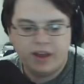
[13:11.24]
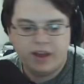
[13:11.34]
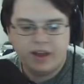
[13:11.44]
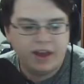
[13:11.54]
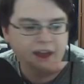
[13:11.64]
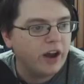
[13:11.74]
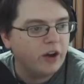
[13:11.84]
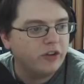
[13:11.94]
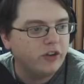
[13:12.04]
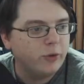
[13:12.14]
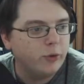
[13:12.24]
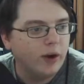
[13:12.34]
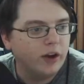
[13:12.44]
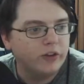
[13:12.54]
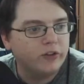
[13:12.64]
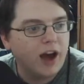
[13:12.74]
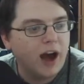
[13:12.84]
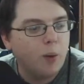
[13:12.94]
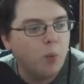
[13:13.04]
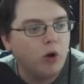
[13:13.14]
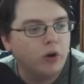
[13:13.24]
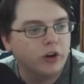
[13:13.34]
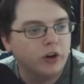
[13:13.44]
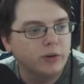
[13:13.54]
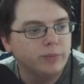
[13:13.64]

shout out to you, Scott Walker.